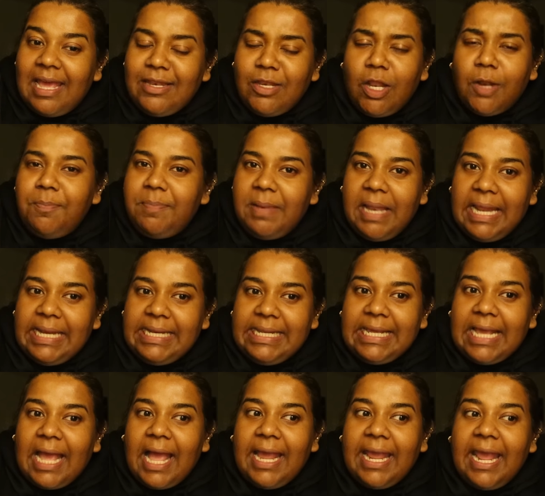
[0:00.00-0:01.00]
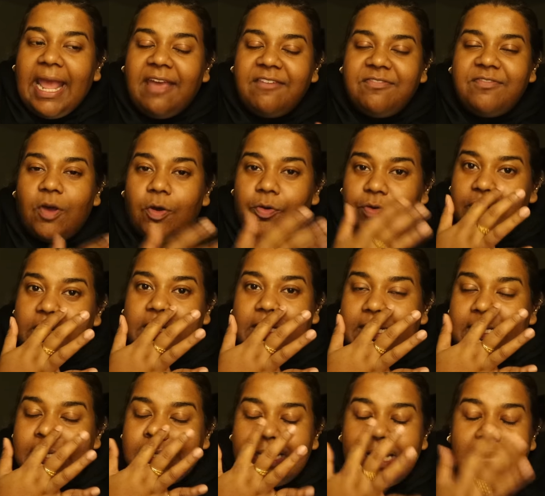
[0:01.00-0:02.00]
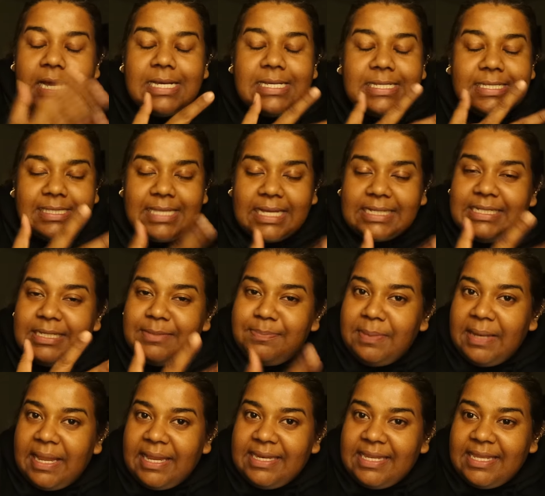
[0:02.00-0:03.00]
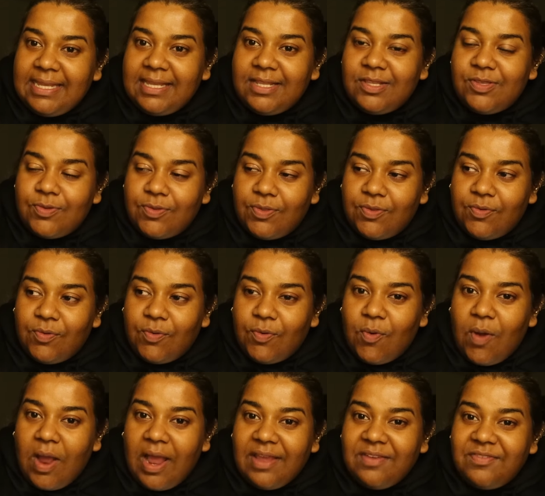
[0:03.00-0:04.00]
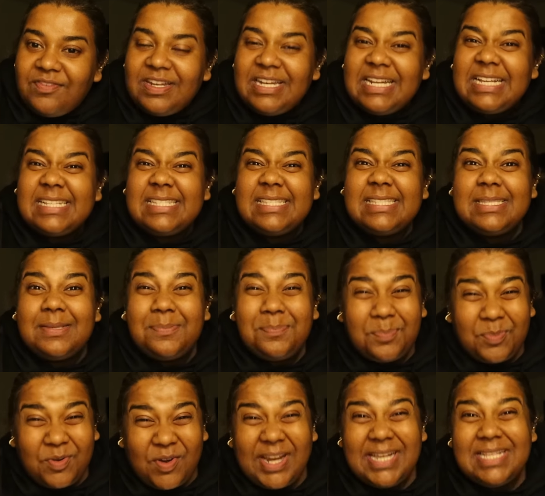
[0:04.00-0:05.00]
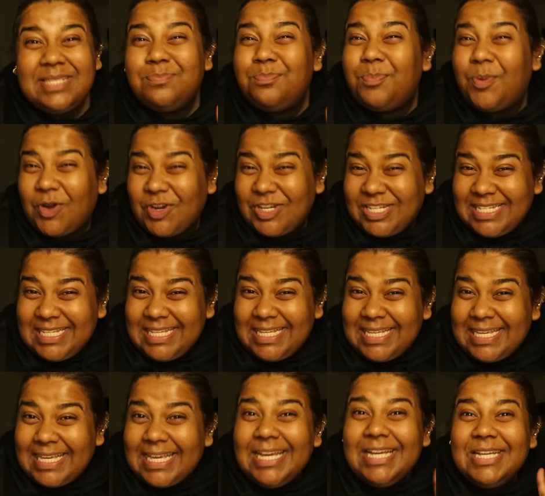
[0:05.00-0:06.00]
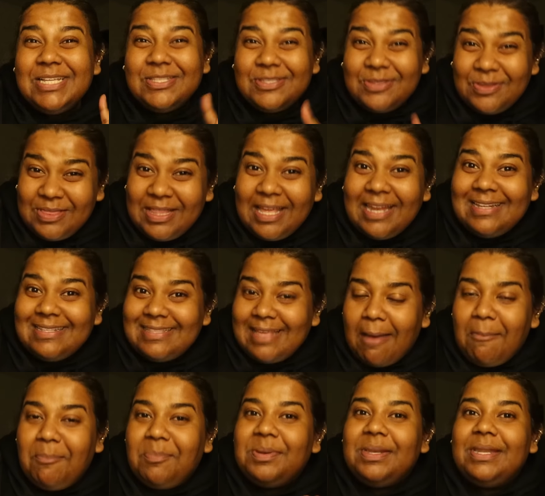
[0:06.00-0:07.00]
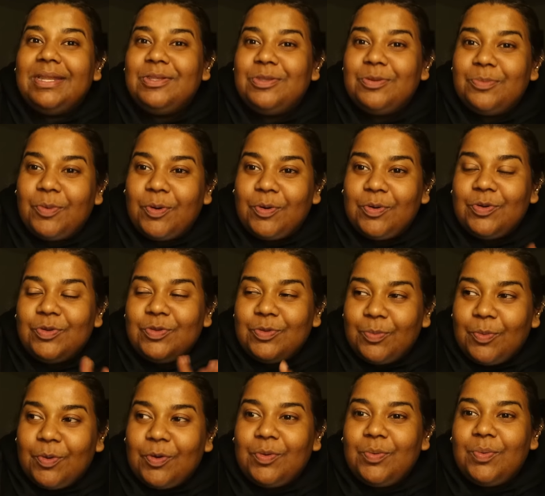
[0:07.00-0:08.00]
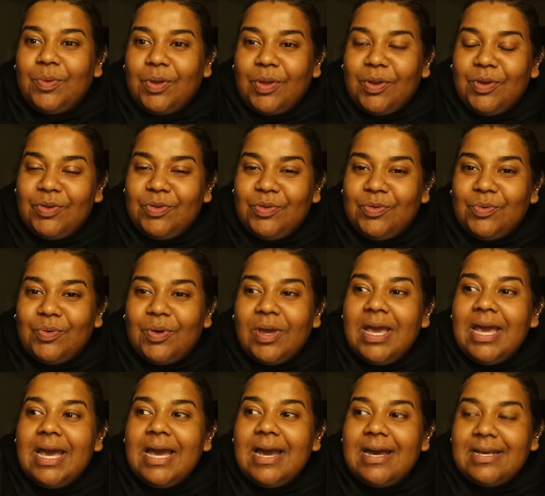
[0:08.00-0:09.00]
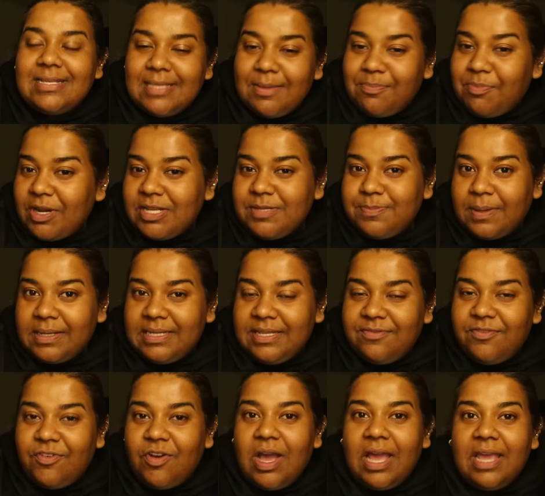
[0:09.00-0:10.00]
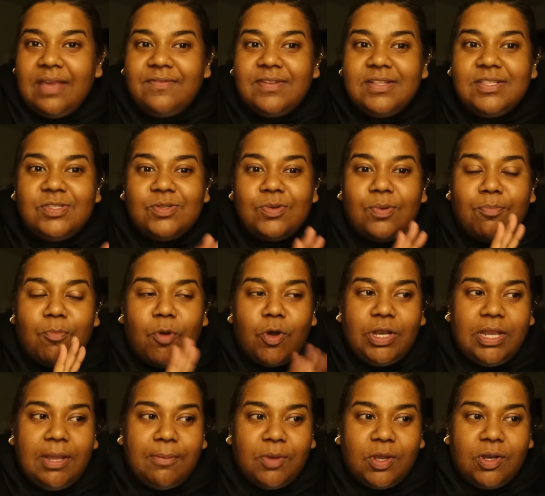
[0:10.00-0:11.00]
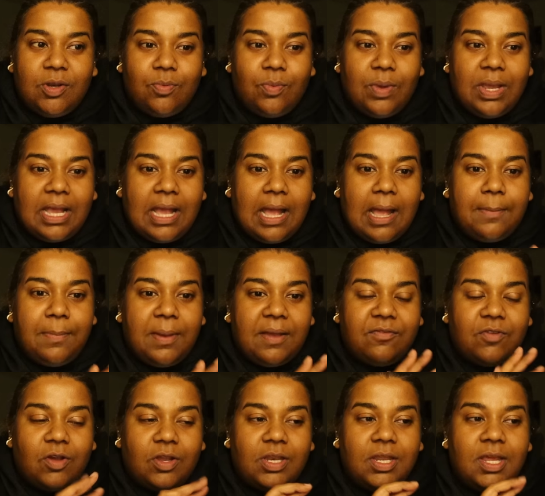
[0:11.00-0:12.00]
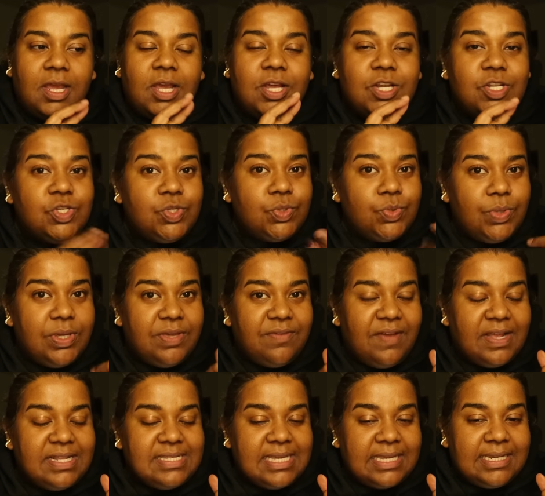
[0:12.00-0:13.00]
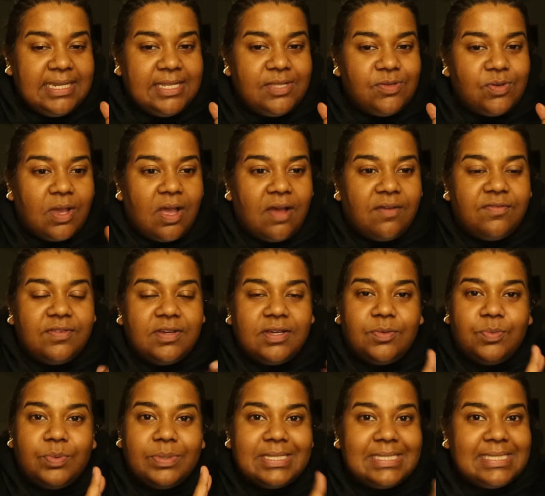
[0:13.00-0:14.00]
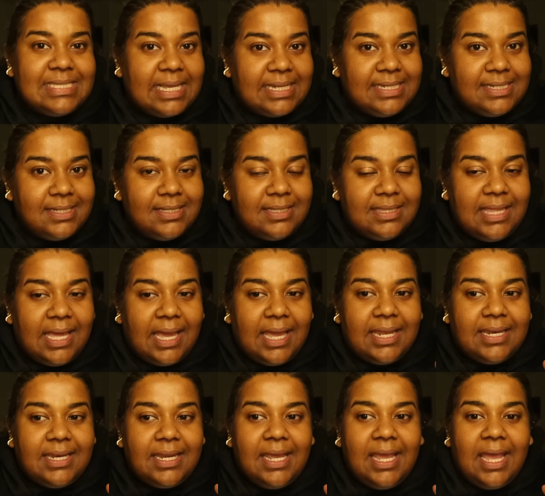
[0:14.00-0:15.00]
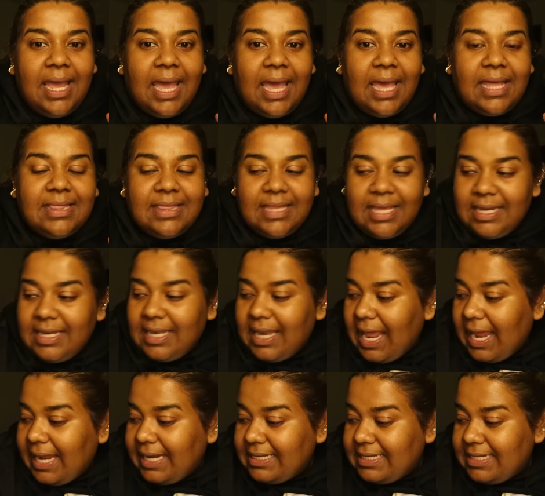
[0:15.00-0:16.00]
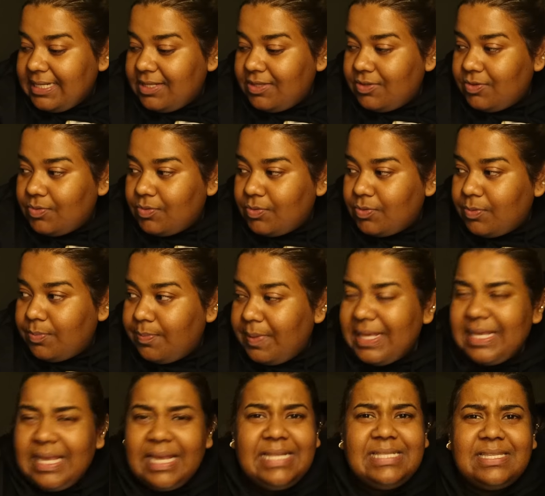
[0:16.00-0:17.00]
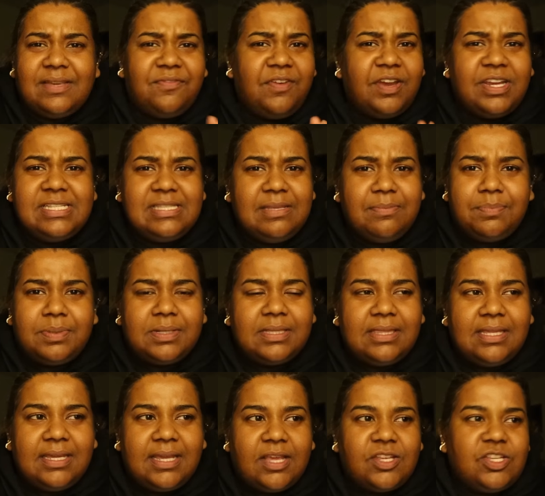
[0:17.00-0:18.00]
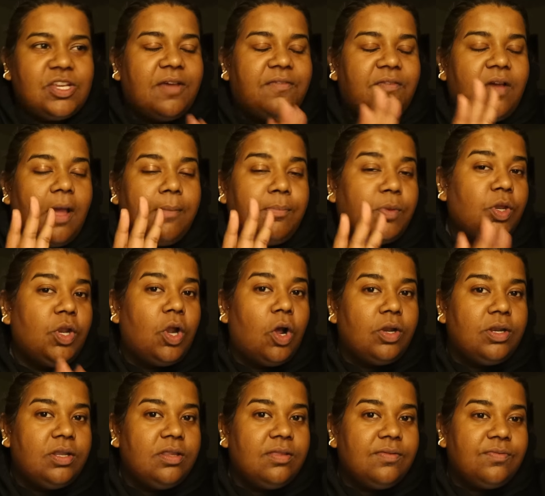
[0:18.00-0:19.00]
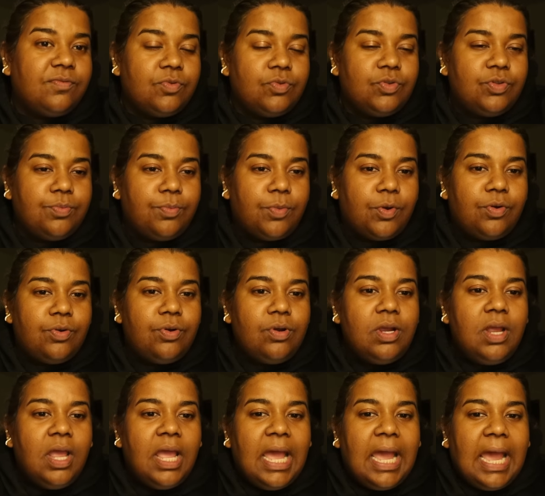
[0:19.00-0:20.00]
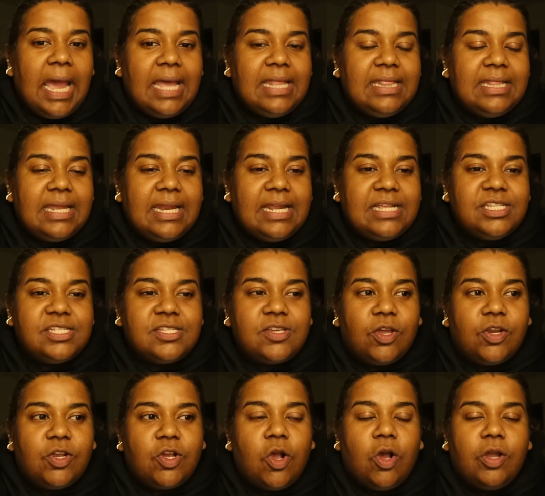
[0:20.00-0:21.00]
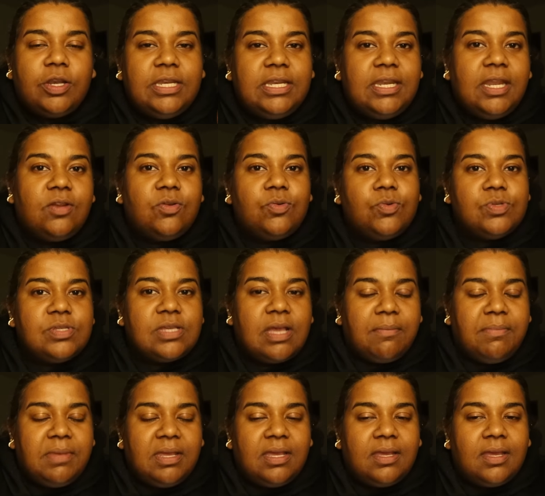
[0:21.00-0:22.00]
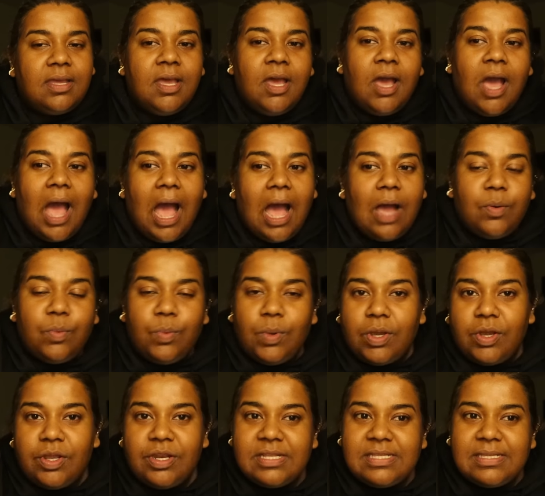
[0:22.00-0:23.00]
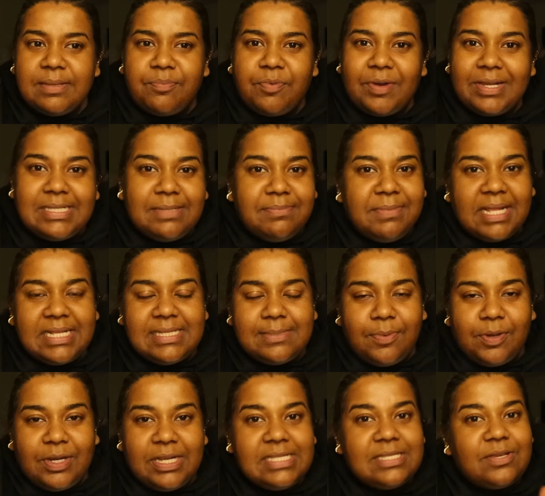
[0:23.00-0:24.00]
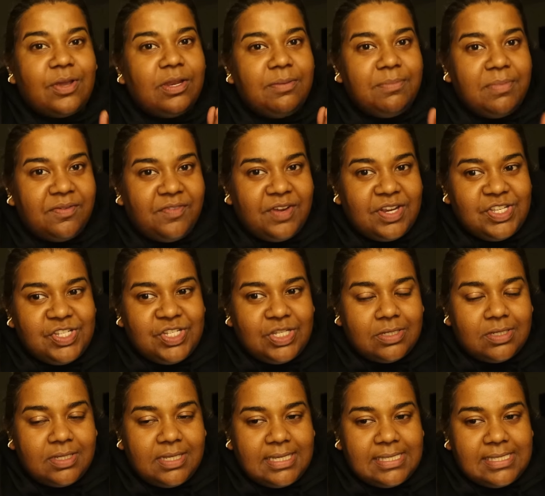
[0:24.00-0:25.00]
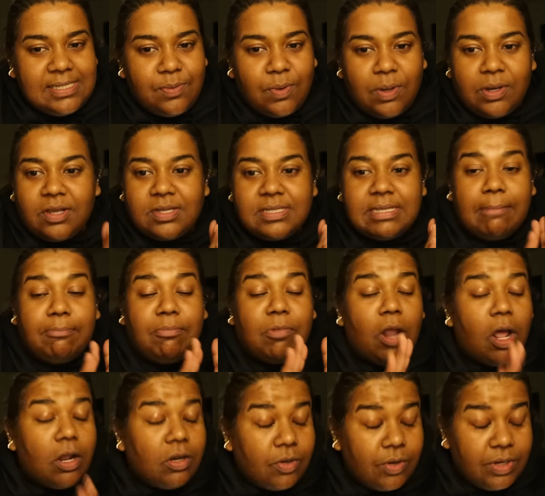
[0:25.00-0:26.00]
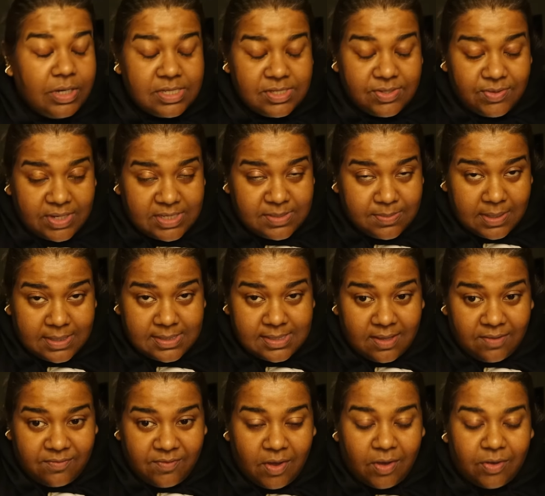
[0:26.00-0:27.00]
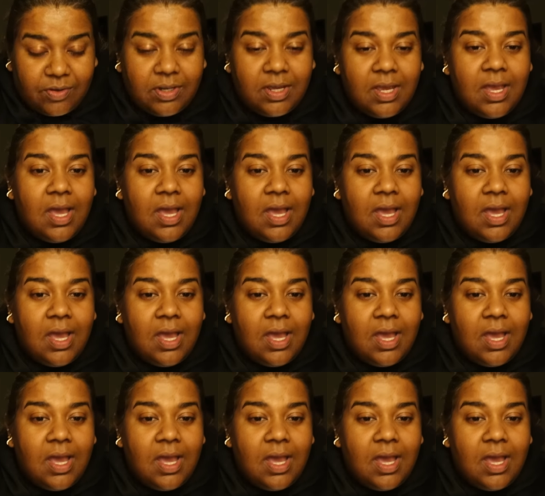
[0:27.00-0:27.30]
not planning i have already started planning to throw ivan a surprise party so that is happening tomorrow tomorrow we're going to do a surprise party for ivan so morning i'm going to wake up i've got two events i need to cover we'll settle that and then i need to bake it's a very simple thing actually i'm going to order the food tomorrow and then I just got to coordinate who's coming how we're going to surprise him that's about it it's going to be a very chill easy one because I'm not going to stress myself out